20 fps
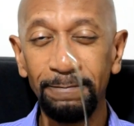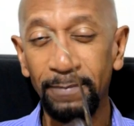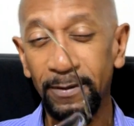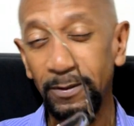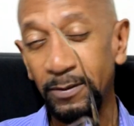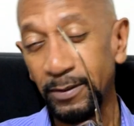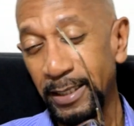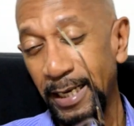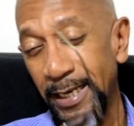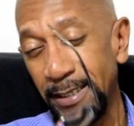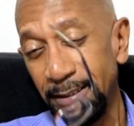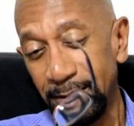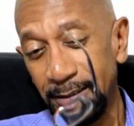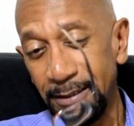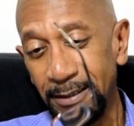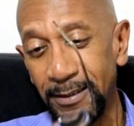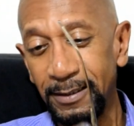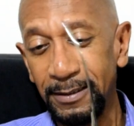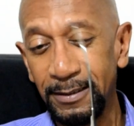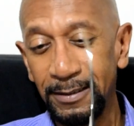Okay?
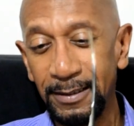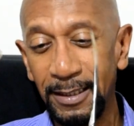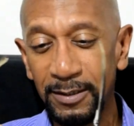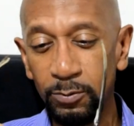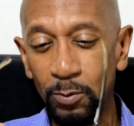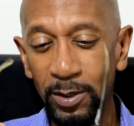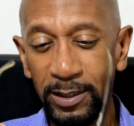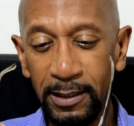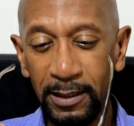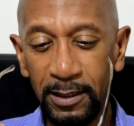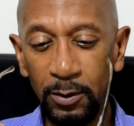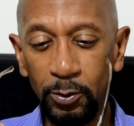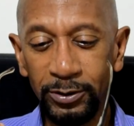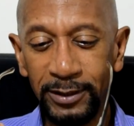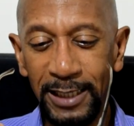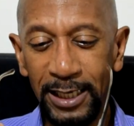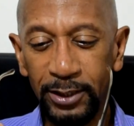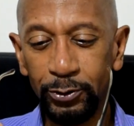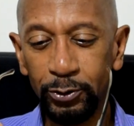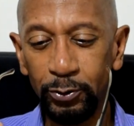That's one conclusion
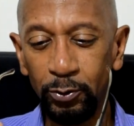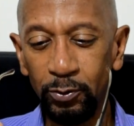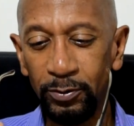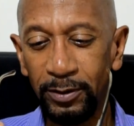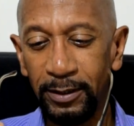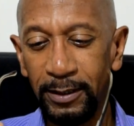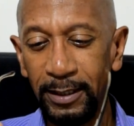I drew.